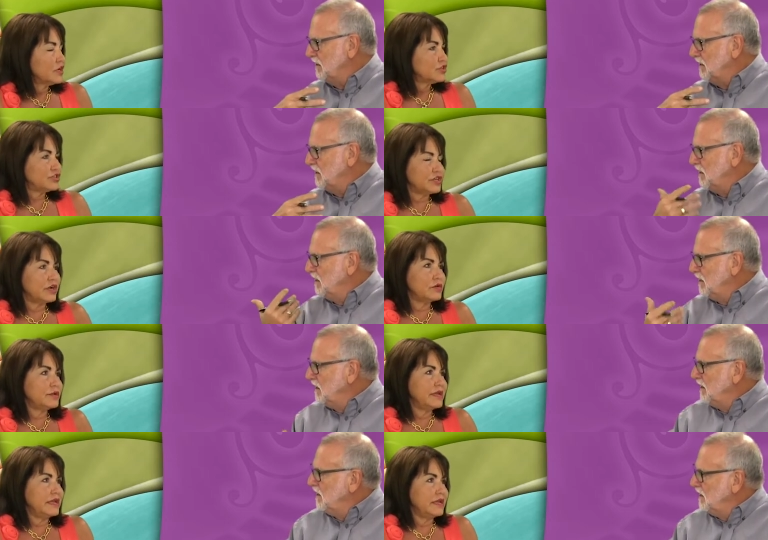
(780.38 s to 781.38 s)
Speaker 1: So
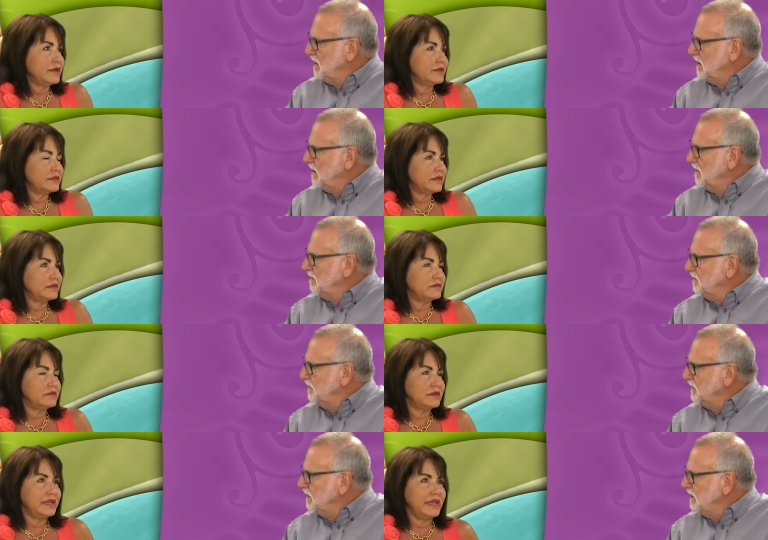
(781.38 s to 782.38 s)
he
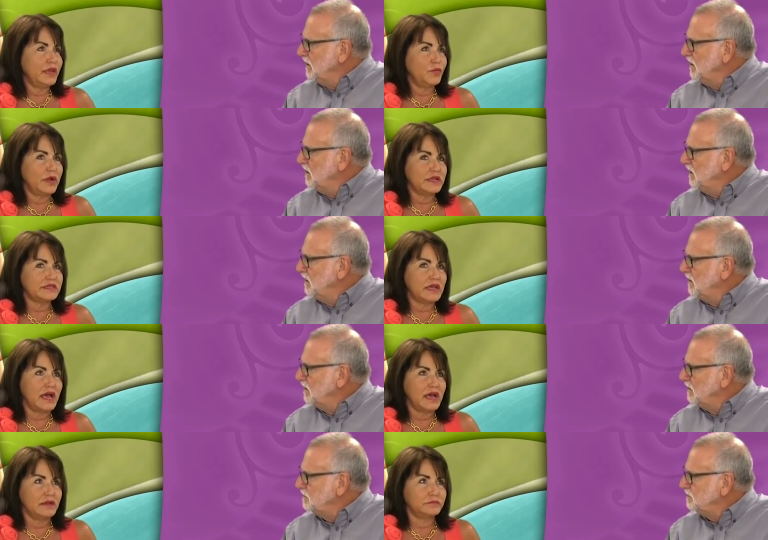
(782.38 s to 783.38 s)
he was
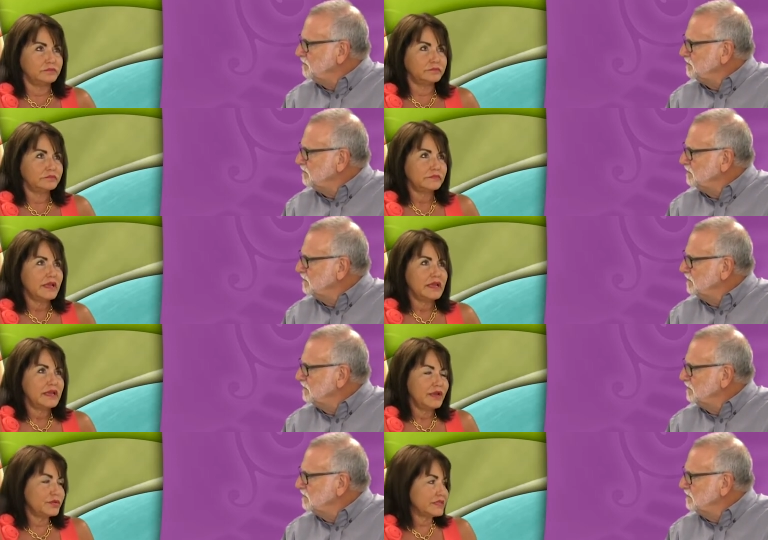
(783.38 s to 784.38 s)
um,
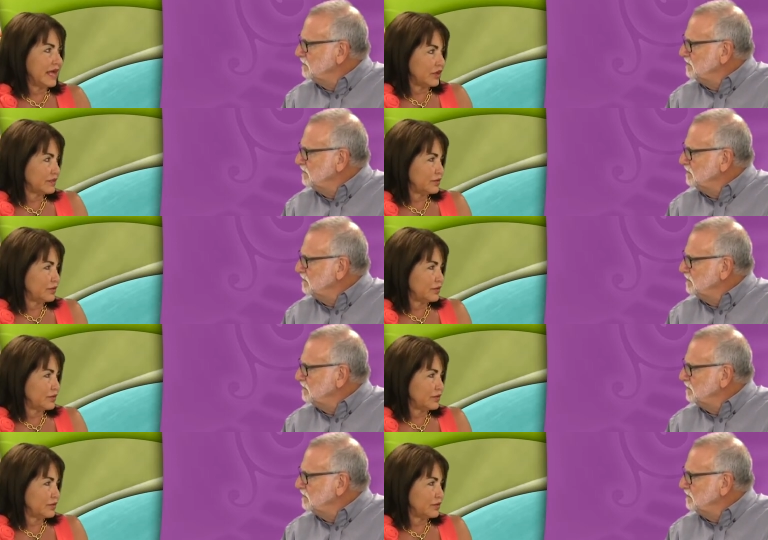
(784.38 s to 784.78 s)
he was an al-